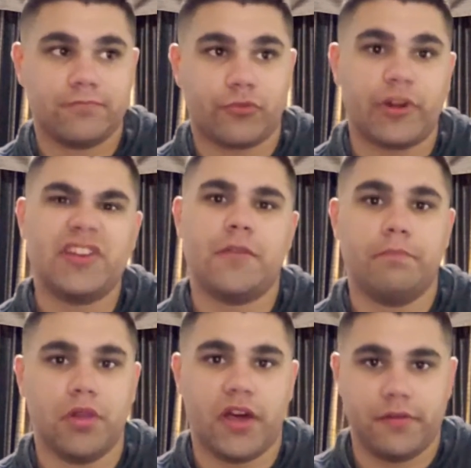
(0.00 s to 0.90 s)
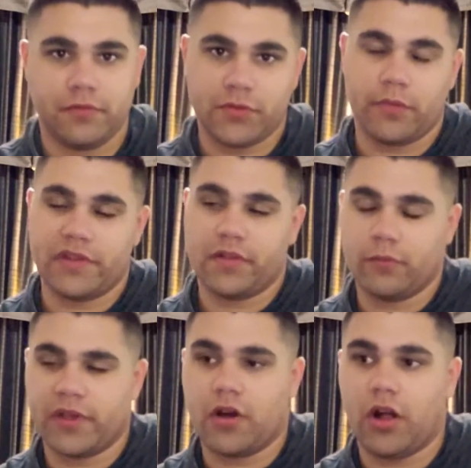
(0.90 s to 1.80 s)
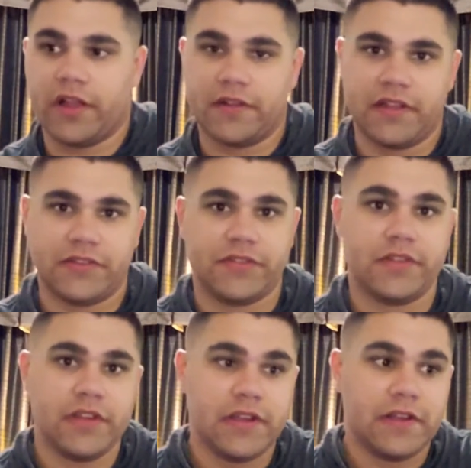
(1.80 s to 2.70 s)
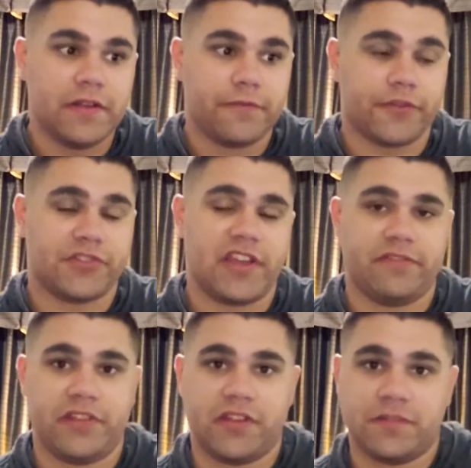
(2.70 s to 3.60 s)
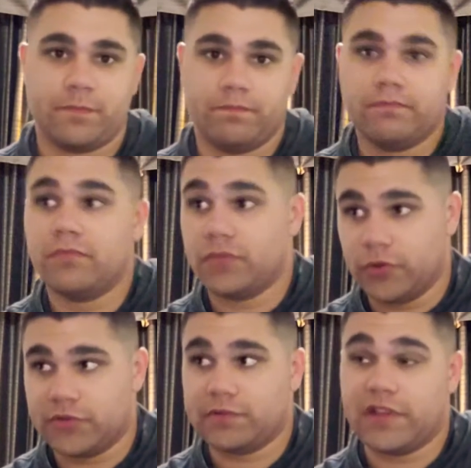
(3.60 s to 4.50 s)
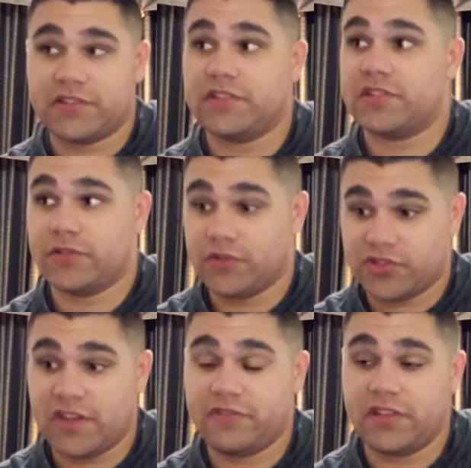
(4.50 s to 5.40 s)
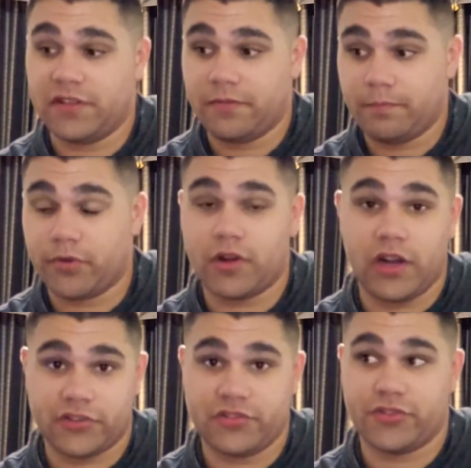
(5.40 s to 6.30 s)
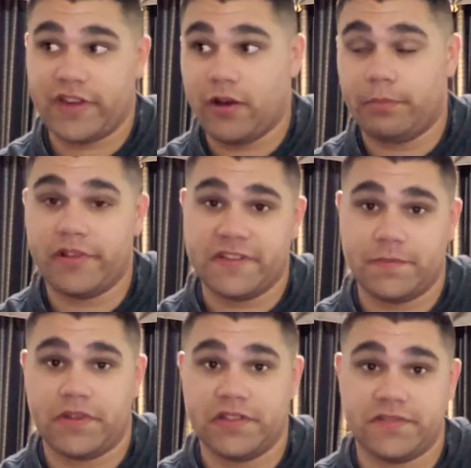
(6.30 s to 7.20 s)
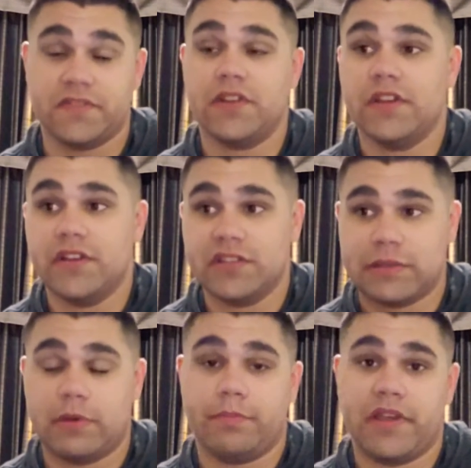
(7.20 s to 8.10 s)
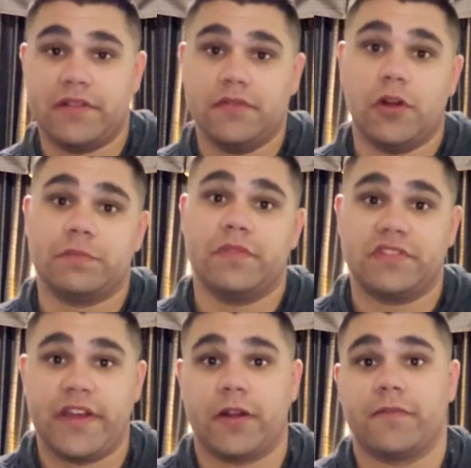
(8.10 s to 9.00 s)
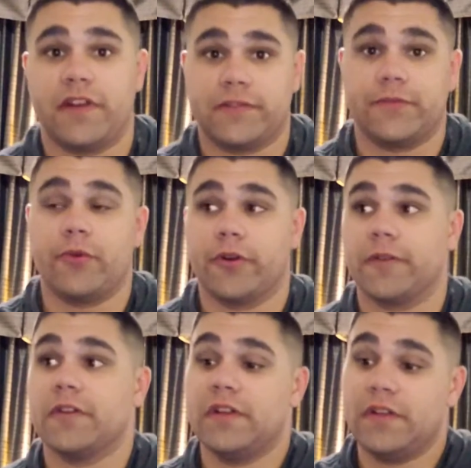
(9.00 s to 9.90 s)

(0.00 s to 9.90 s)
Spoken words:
written in blood is what we call it. It's for safety because those lessons and those safety precautions are now in place because someone paid the ultimate sacrifice for